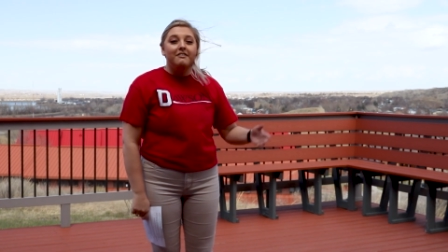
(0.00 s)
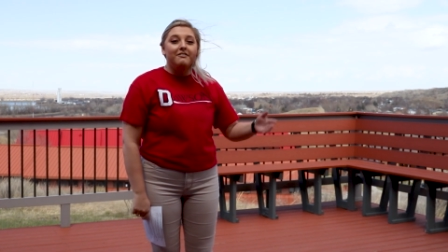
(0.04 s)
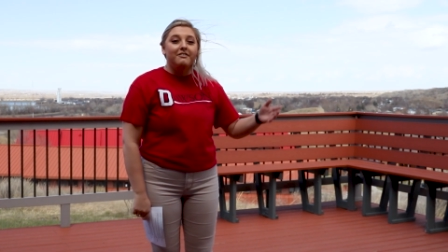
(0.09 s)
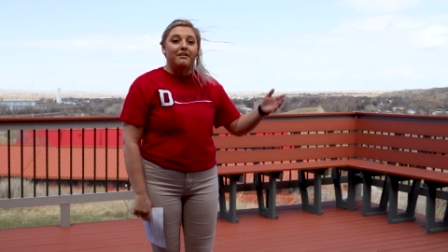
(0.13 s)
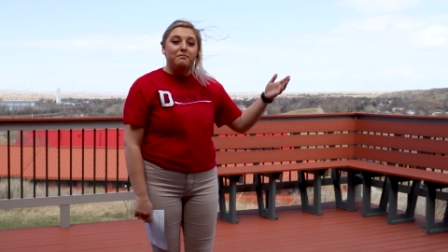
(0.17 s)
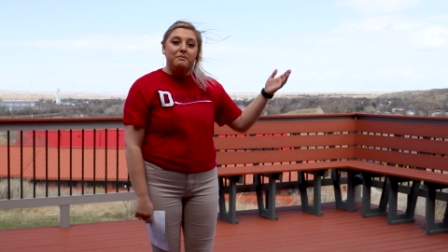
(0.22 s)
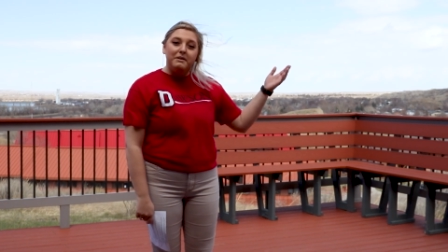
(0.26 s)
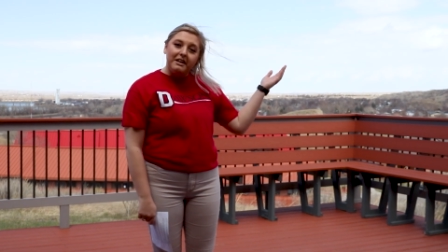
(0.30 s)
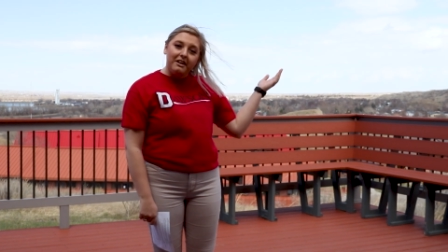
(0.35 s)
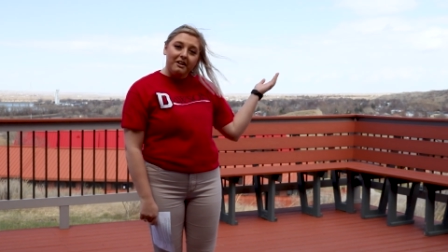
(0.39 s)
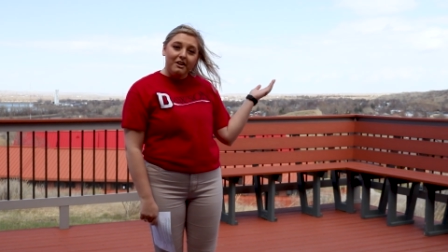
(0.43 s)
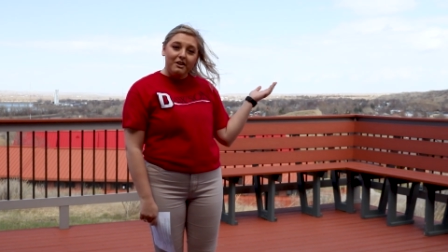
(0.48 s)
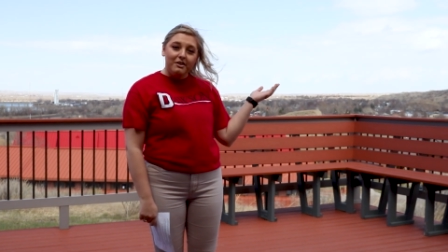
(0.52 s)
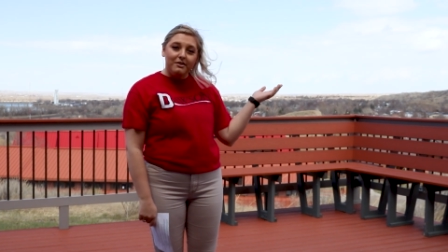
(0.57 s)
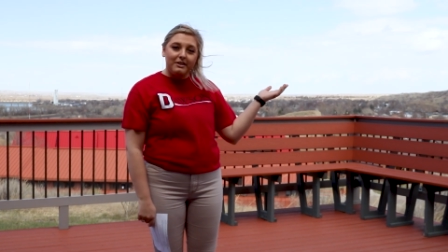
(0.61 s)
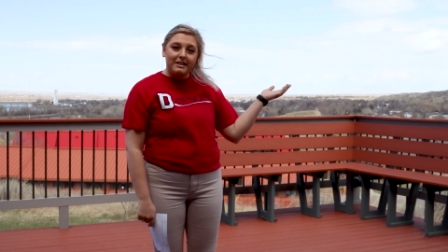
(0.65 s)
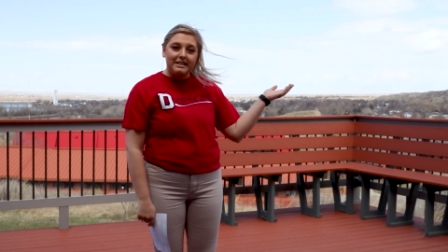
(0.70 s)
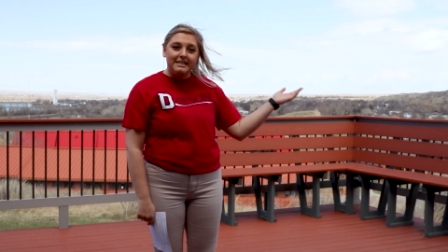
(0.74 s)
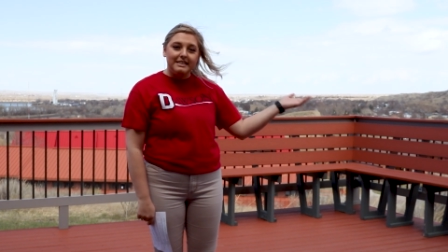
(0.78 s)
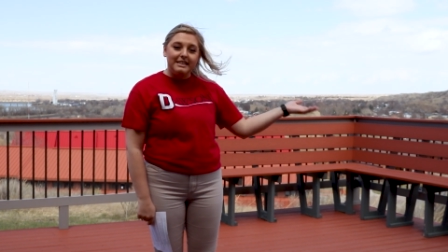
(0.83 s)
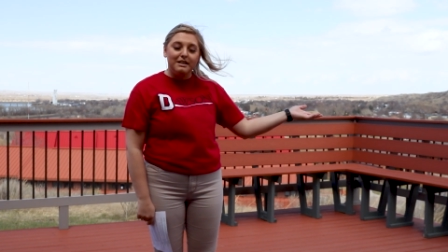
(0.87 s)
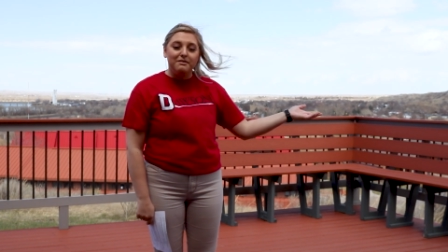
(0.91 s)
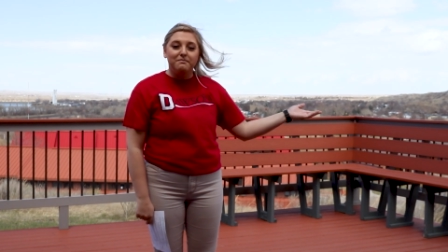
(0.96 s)
From here you
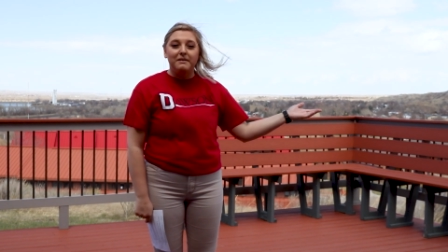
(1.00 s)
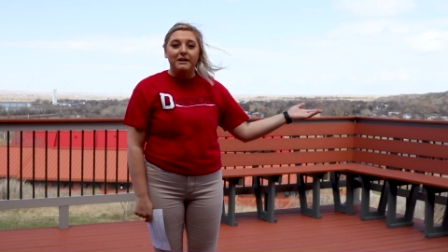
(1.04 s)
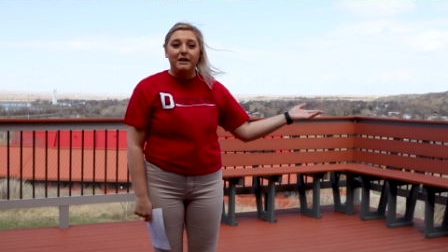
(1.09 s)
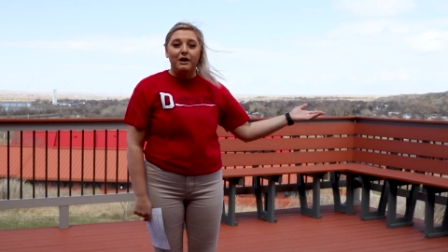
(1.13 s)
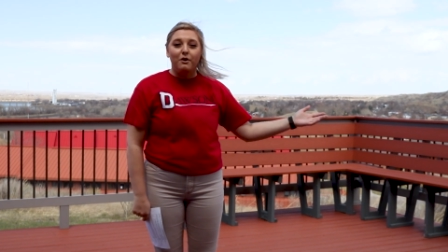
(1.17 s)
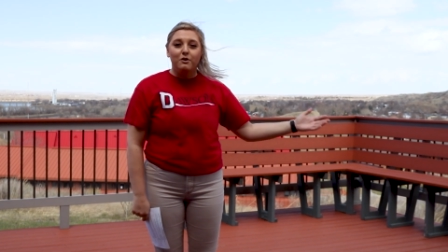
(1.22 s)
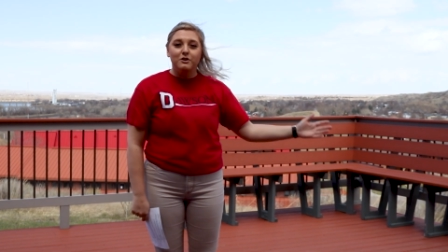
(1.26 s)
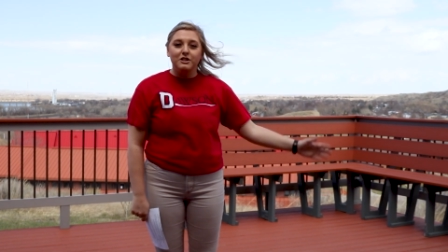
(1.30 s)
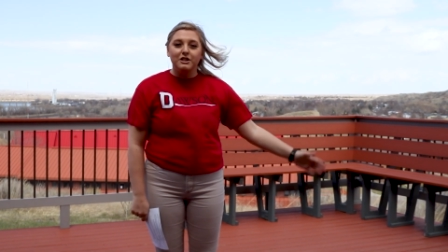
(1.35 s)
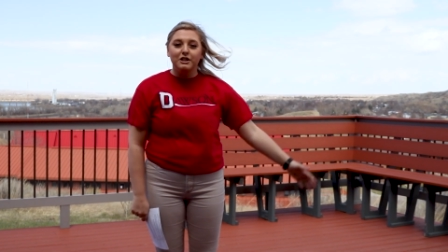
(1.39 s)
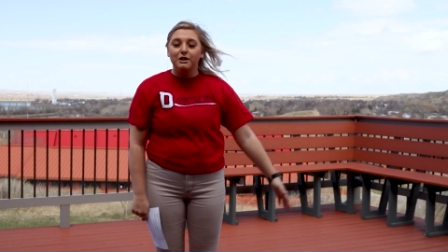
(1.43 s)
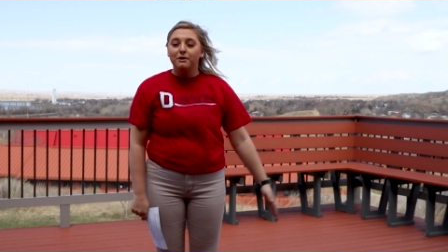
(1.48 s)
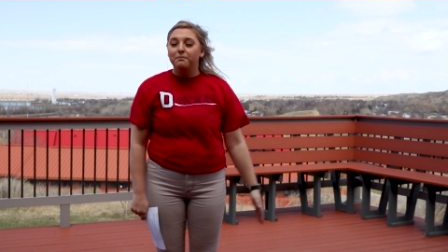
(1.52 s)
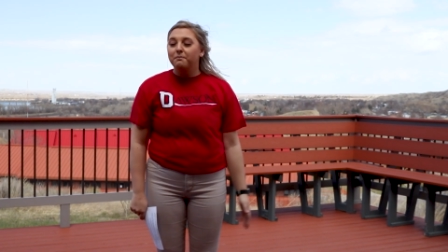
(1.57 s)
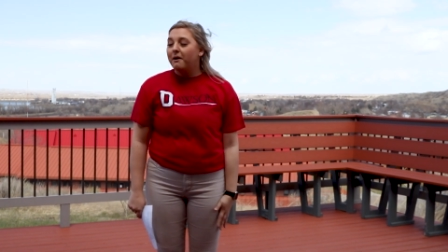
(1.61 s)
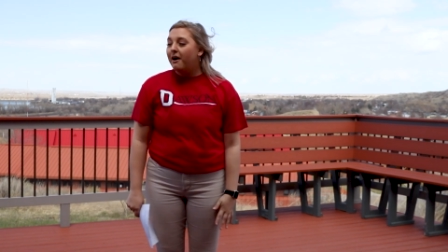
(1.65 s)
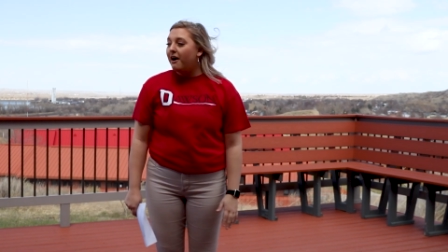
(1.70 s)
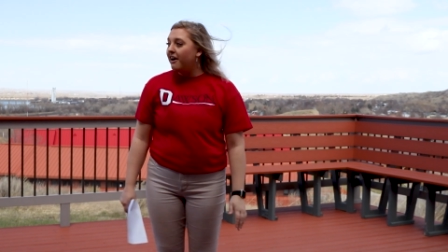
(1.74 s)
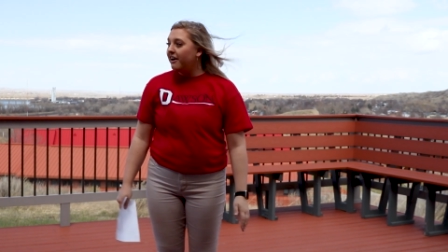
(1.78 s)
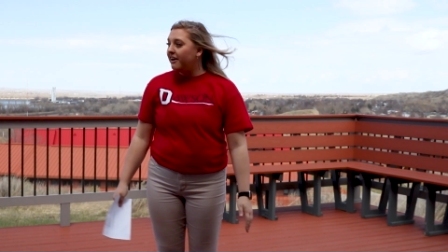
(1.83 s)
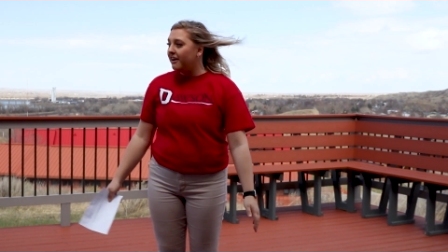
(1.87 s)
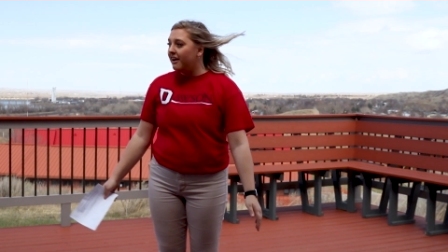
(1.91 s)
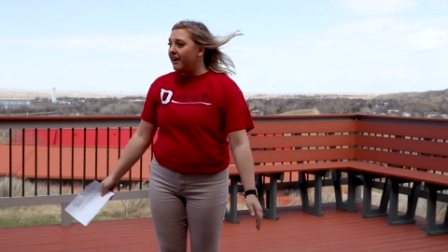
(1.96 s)
can see Makoshika
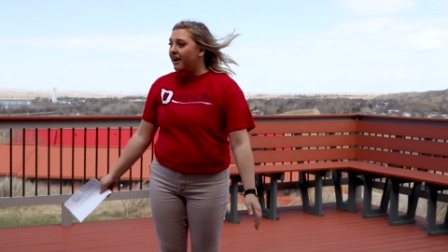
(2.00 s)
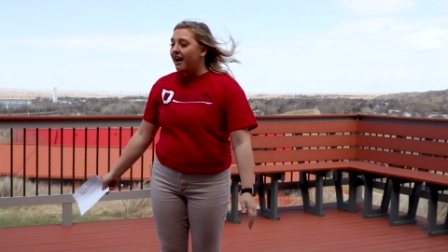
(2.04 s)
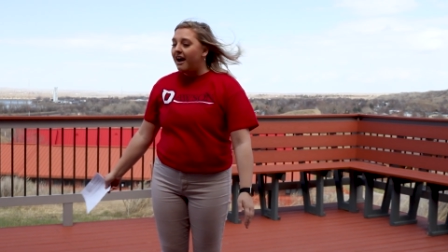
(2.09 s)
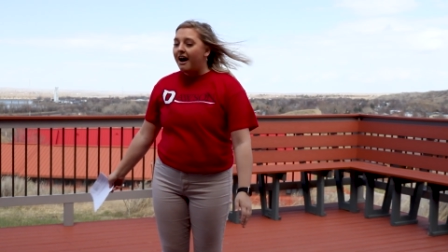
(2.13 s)
Park,